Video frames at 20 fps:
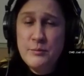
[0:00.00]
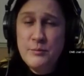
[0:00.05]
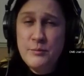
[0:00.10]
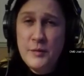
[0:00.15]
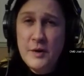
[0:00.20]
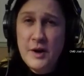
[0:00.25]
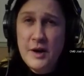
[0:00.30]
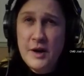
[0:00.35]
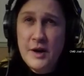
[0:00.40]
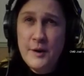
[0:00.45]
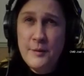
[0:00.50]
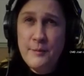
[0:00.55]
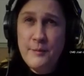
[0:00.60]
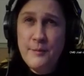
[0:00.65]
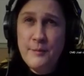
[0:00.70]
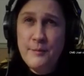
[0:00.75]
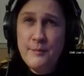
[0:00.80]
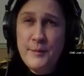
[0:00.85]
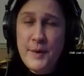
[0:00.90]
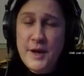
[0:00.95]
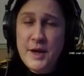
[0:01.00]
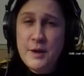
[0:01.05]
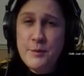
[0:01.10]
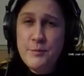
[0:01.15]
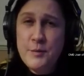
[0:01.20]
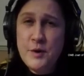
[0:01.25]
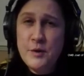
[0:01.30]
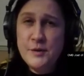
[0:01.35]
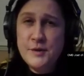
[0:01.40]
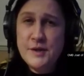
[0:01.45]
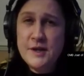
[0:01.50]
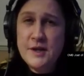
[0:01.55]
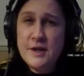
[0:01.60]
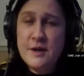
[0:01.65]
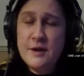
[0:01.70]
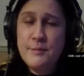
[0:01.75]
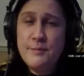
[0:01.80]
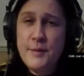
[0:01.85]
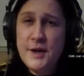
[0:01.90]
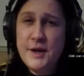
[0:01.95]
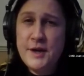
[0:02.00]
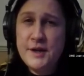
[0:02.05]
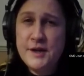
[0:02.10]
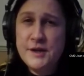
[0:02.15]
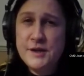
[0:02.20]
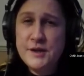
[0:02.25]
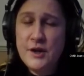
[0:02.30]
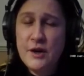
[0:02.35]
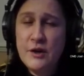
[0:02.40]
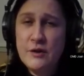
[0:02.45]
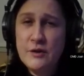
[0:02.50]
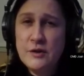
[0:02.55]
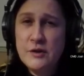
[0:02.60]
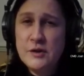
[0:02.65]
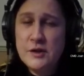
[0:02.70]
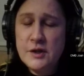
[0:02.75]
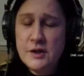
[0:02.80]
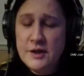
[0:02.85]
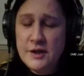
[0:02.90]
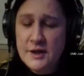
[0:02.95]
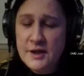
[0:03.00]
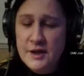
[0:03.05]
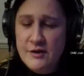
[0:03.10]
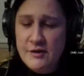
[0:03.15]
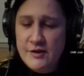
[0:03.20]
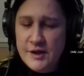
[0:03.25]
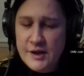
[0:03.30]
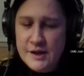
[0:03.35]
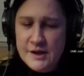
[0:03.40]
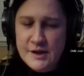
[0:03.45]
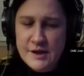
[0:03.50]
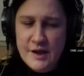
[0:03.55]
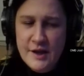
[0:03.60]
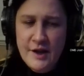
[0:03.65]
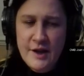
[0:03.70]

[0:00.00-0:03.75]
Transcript: uh, making music and making songs and lyrics.